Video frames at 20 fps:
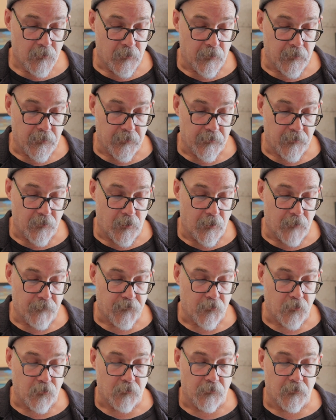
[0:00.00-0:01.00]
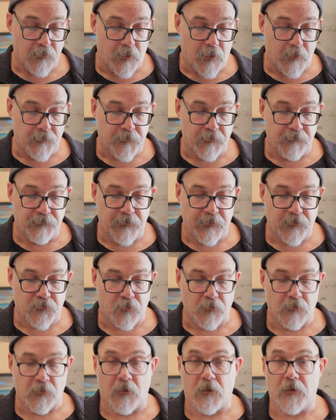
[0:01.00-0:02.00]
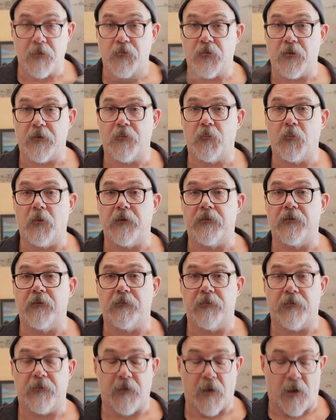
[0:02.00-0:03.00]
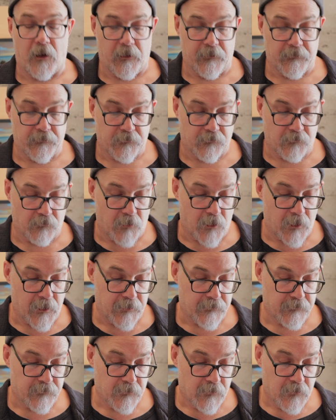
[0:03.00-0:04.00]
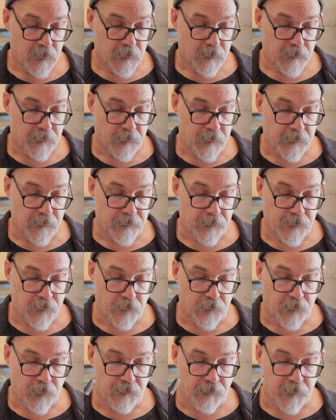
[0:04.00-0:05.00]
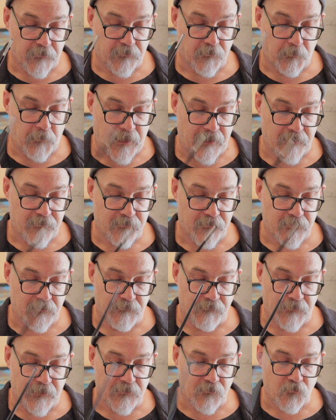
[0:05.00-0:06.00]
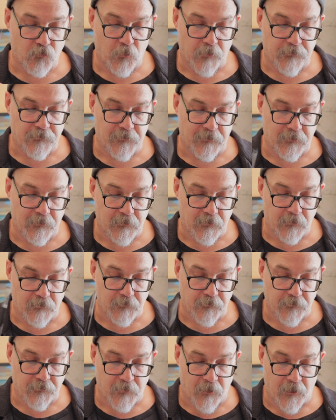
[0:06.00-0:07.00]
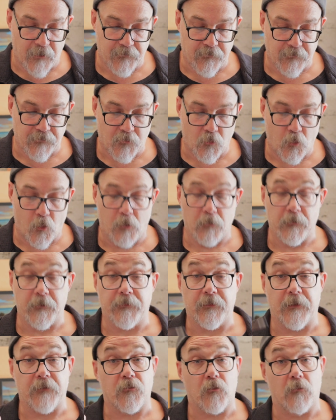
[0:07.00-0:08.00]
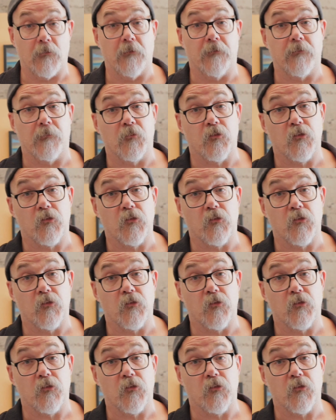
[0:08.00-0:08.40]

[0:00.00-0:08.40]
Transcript: and often feature large expressive skies, right? This use of expansive, interesting and colored skies is a quality that tonalism